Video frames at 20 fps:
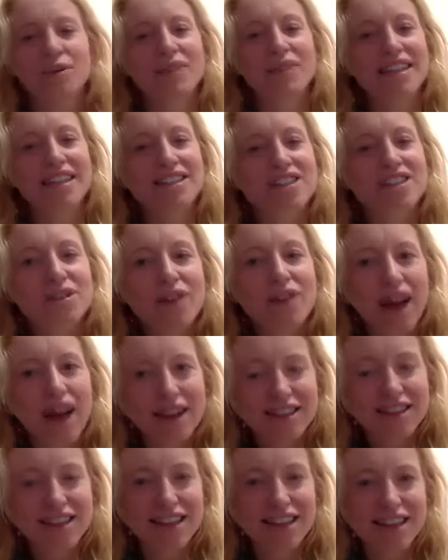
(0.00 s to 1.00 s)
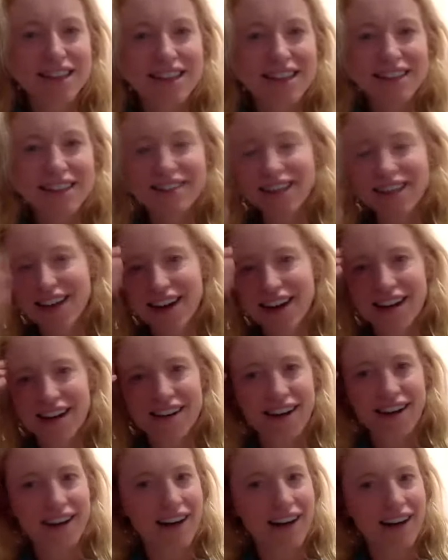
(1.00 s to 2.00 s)
can do lots of little things on
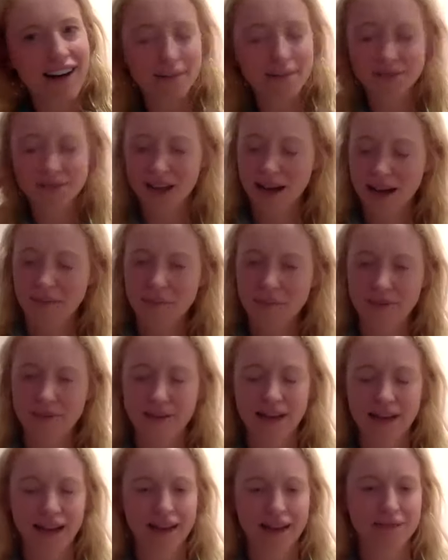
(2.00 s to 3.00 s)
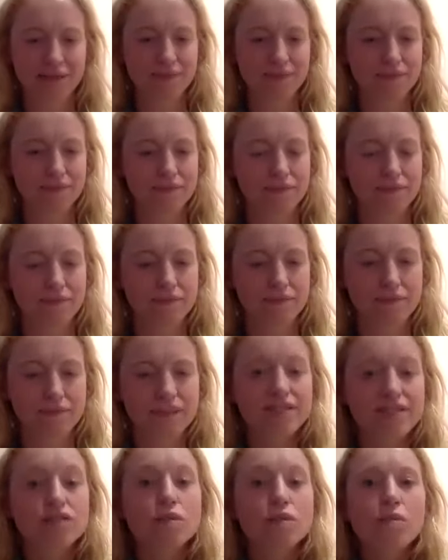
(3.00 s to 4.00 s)
our laptop,
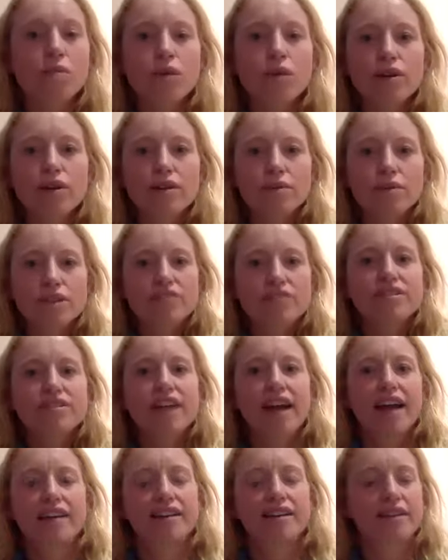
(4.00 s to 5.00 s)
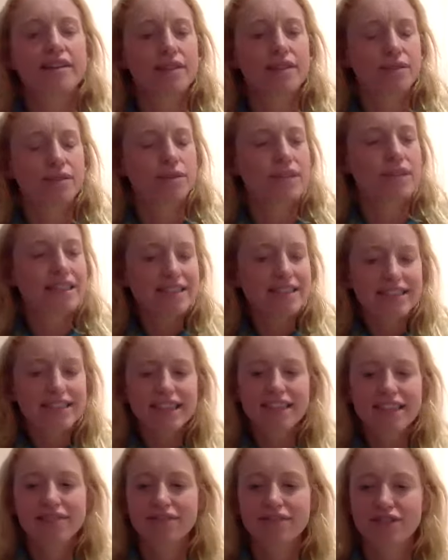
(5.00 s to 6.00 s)
because no more than what you said. We can
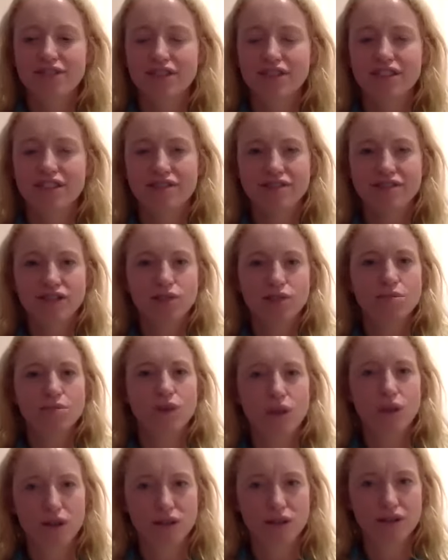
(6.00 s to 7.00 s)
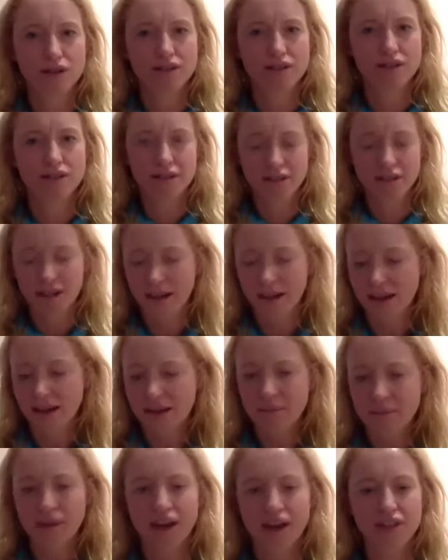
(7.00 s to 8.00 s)
sit in front of Zoom calls and
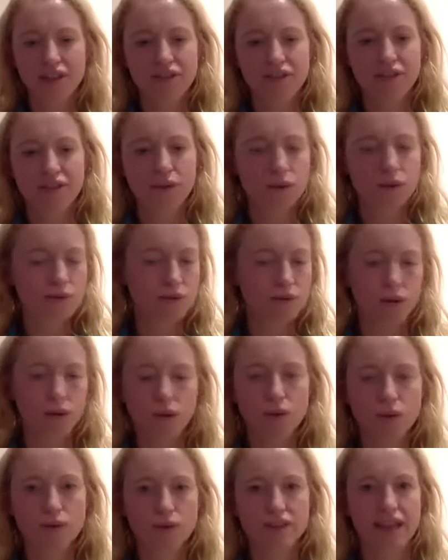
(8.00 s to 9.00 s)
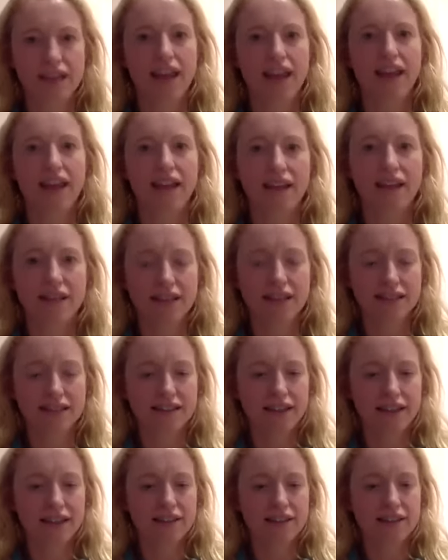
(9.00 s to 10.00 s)
be on the phone the whole day these
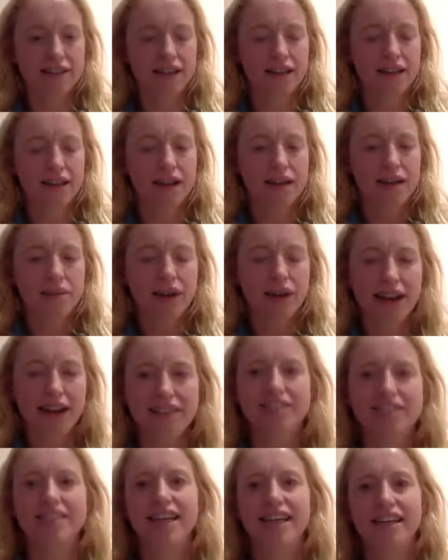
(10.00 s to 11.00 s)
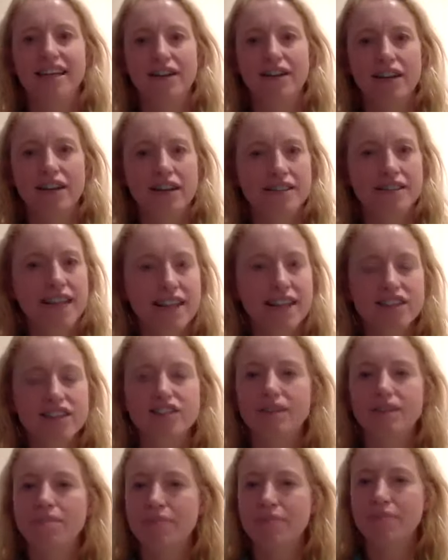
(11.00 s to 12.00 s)
days, but actually taking
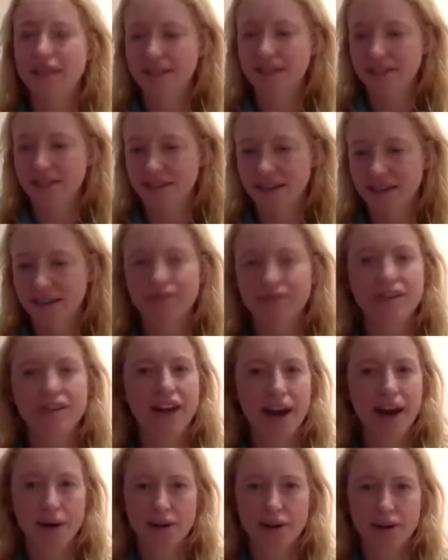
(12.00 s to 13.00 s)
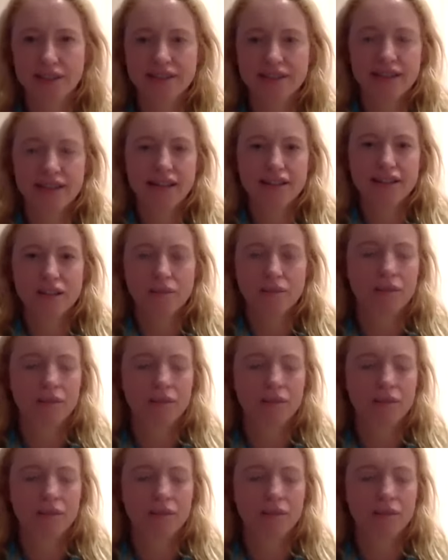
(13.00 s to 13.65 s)
just a minute every hour to stand up,